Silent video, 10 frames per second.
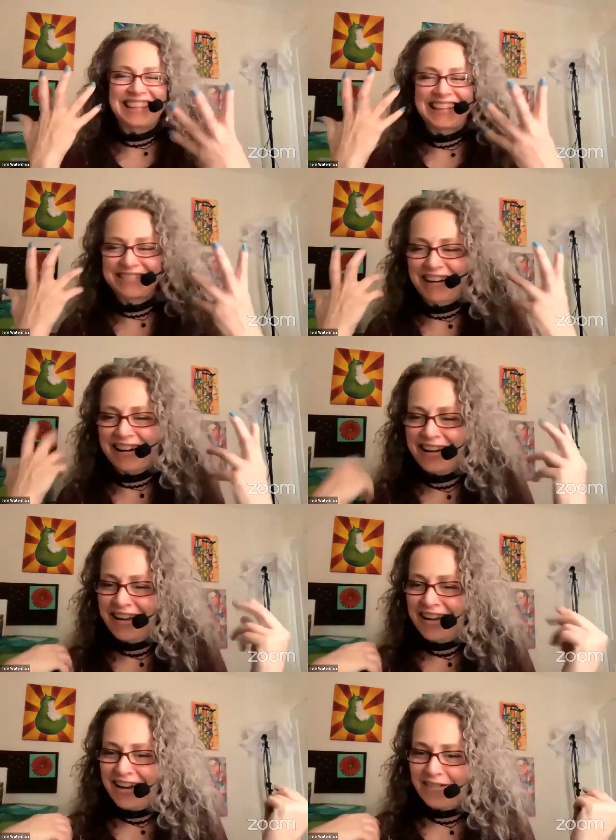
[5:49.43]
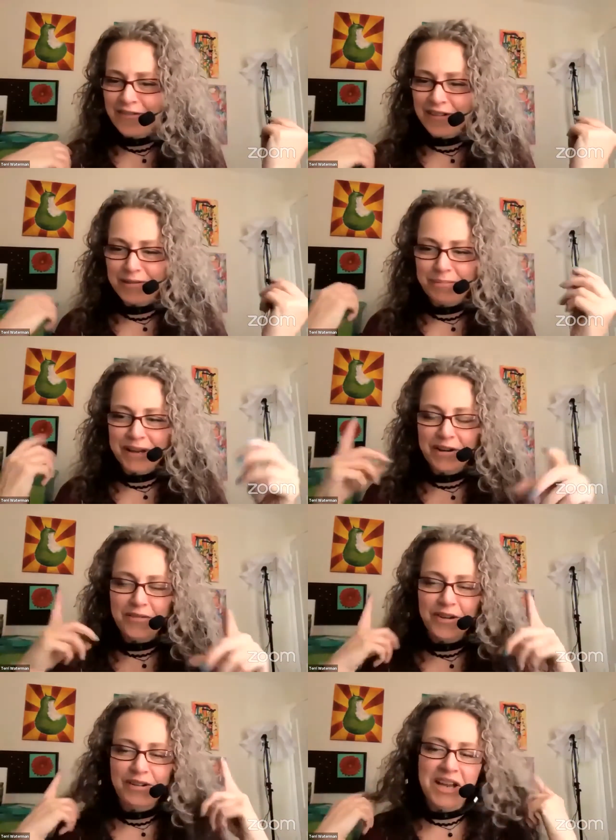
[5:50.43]
things right. Filipino
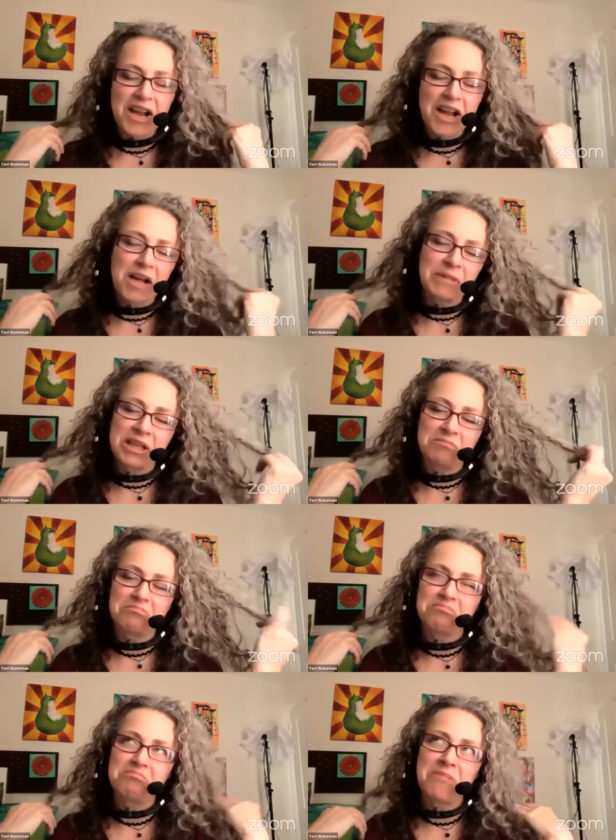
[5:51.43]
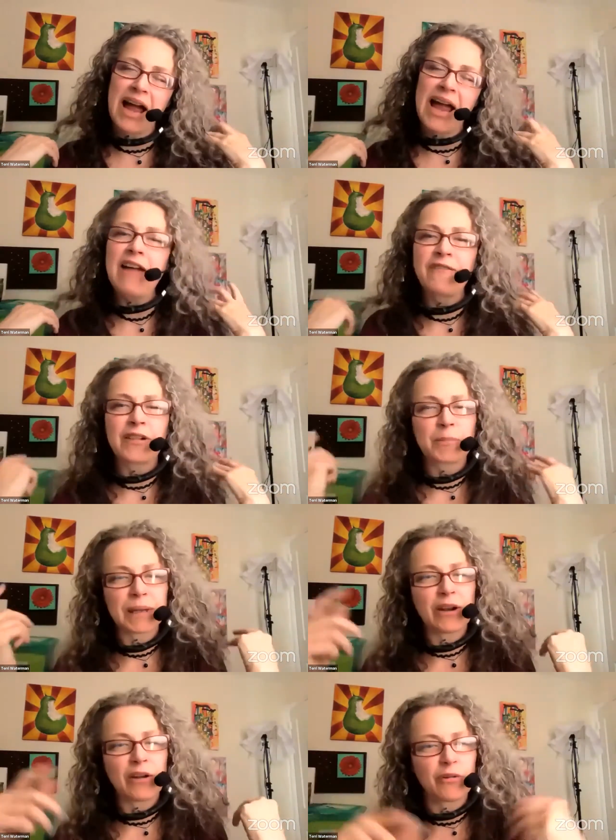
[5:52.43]
food. Yeah, I mean, I had
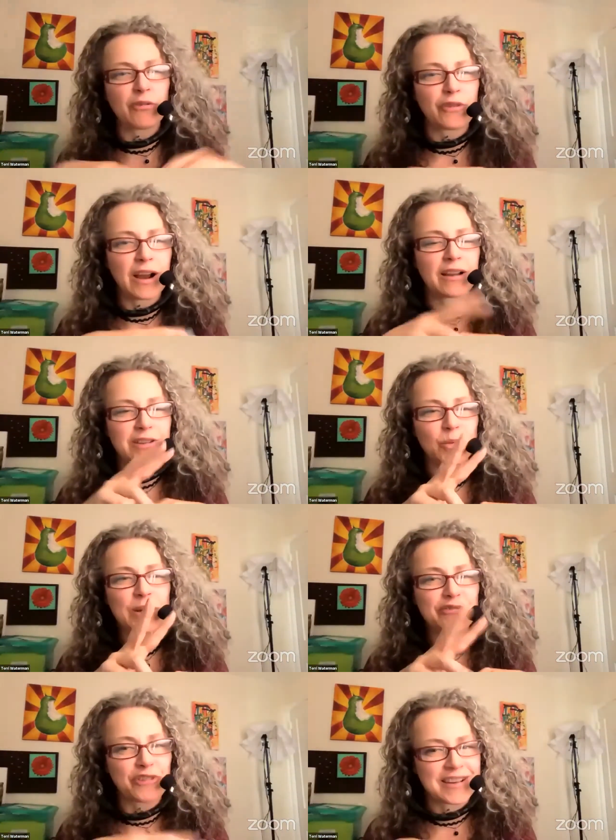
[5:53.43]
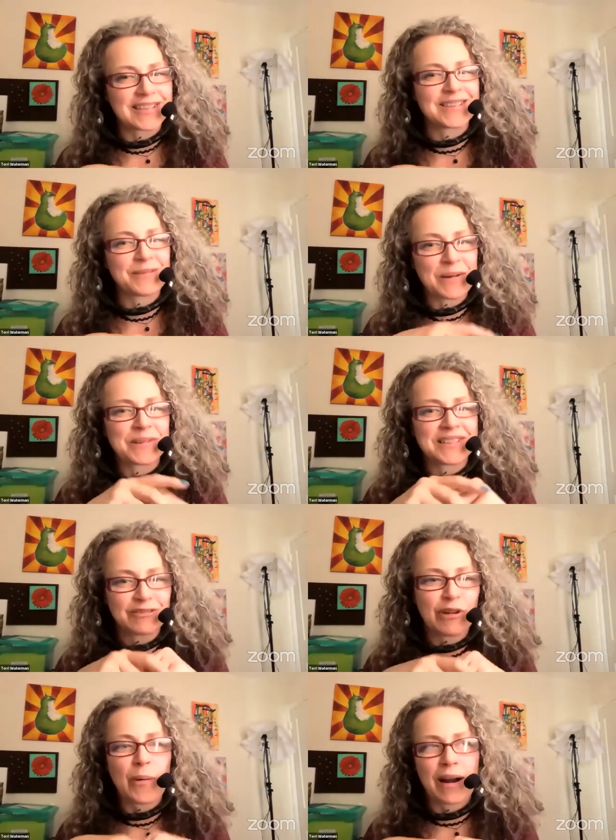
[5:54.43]
Filipino twin friends when I was
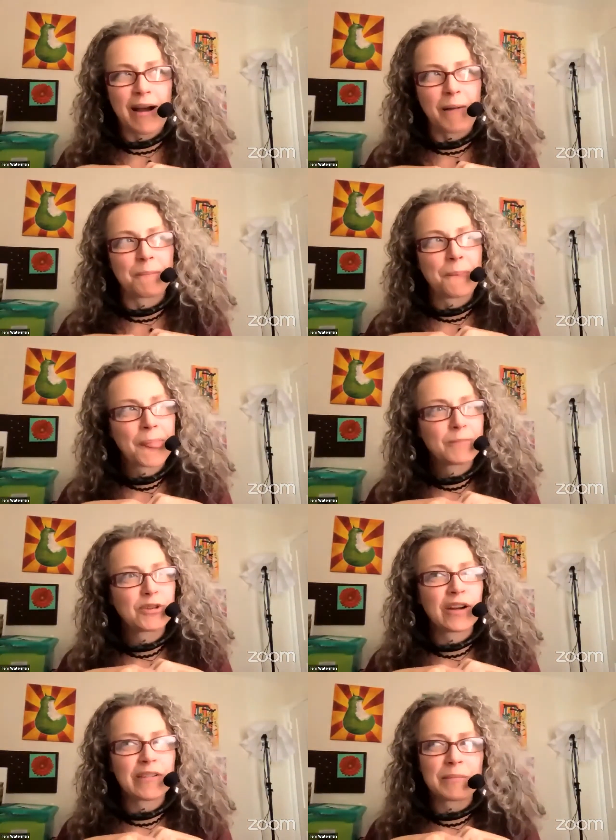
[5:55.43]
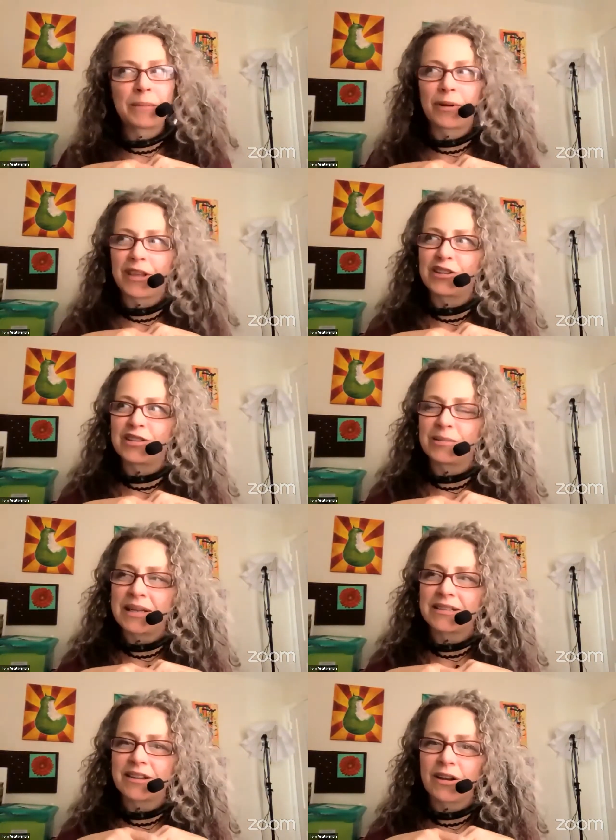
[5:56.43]
growing up. I'm trying to remember. They used to make
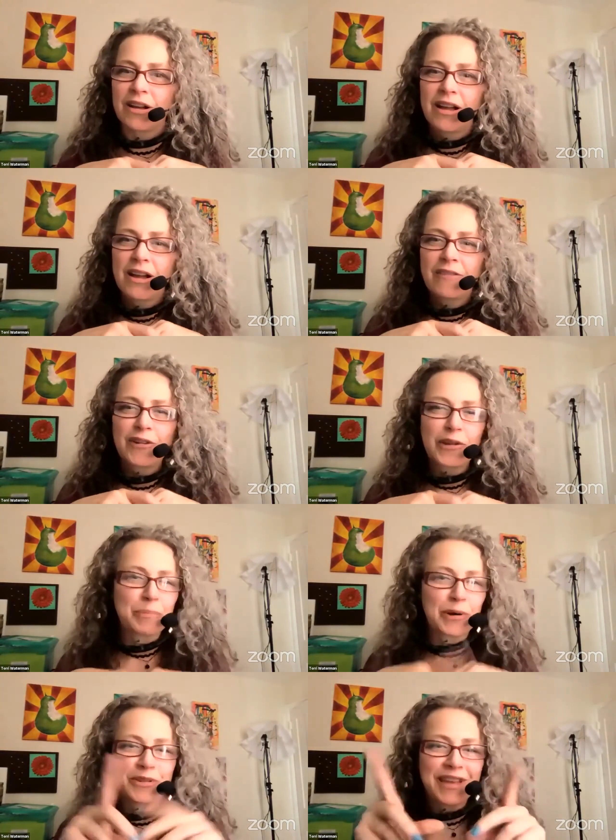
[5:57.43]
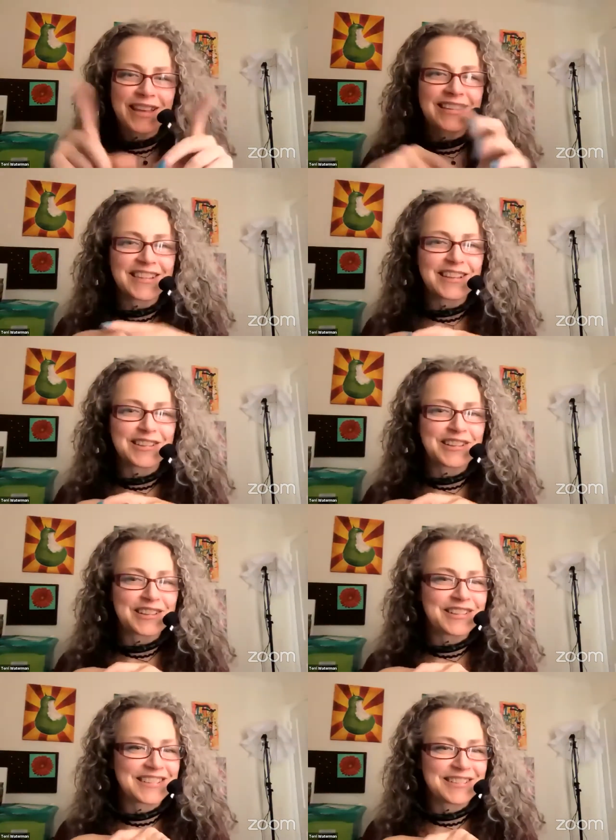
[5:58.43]
us go for their birthdays. They used to
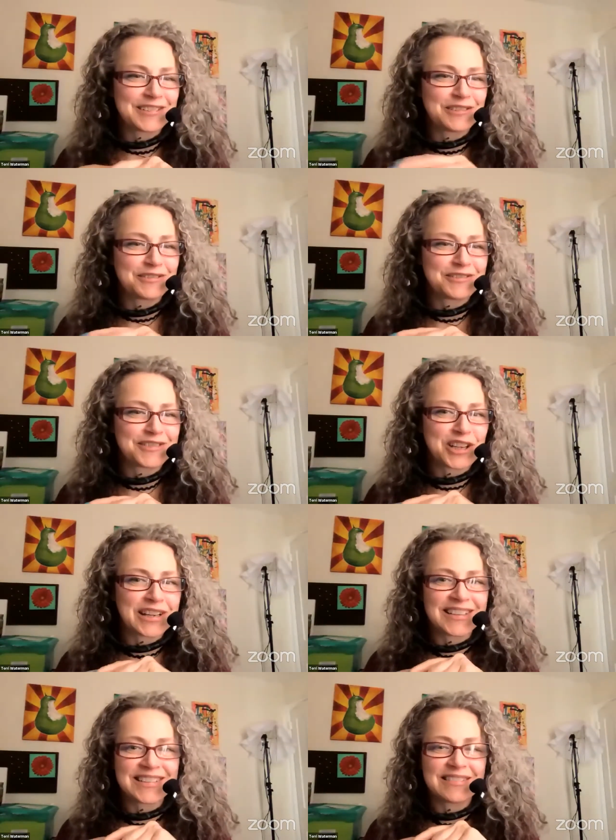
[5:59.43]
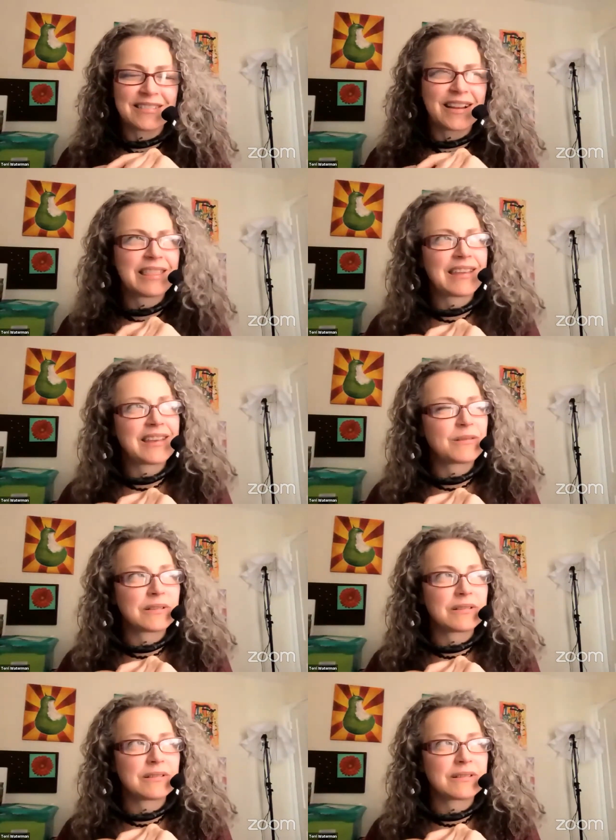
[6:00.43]
go to this little Chinese. I think it
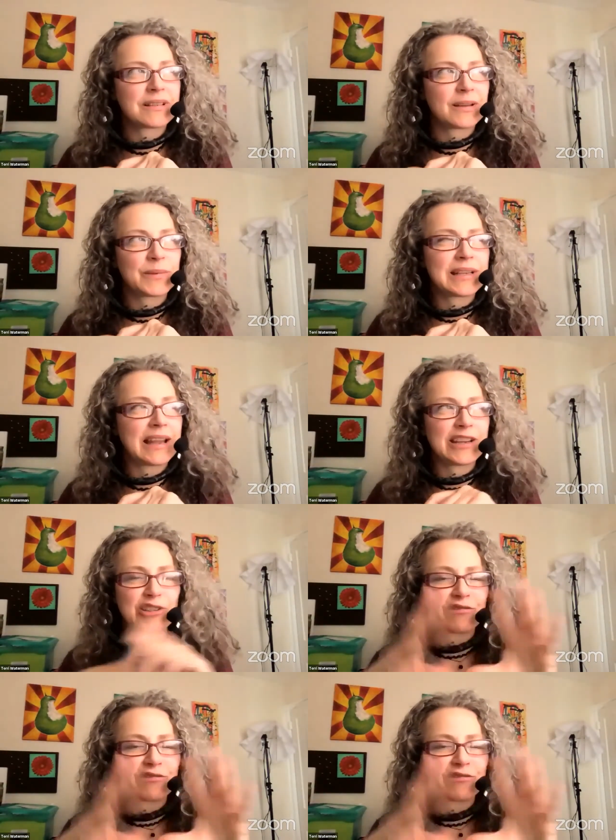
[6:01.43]
was an Asian